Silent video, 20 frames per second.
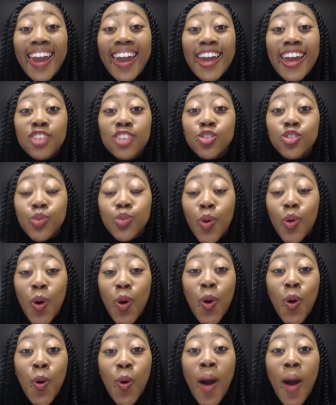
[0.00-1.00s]

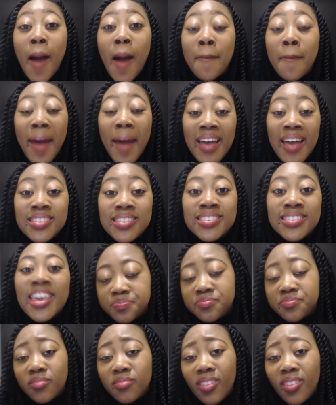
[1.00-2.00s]
H2O, amanzi.
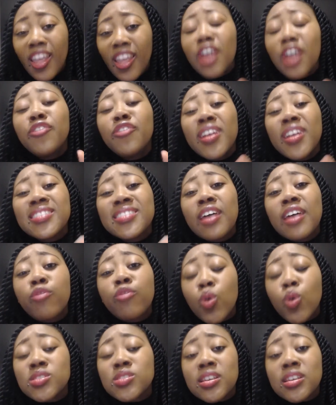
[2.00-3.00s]
If it doesn't have
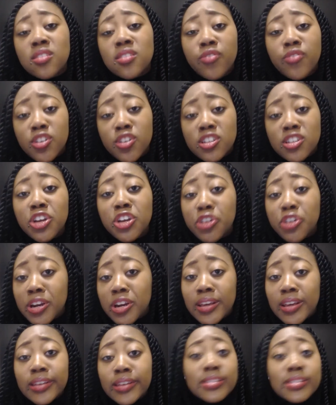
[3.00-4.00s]
water as the first
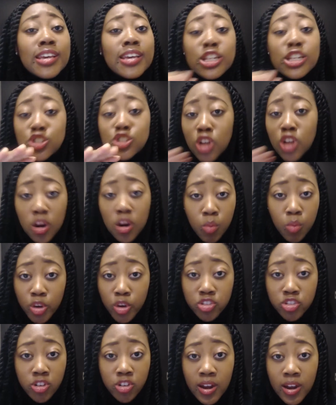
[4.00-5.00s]
ingredient, it's not a
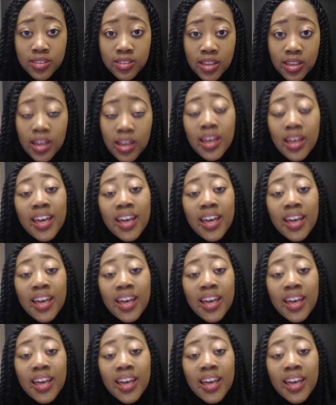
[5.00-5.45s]
moisturizer.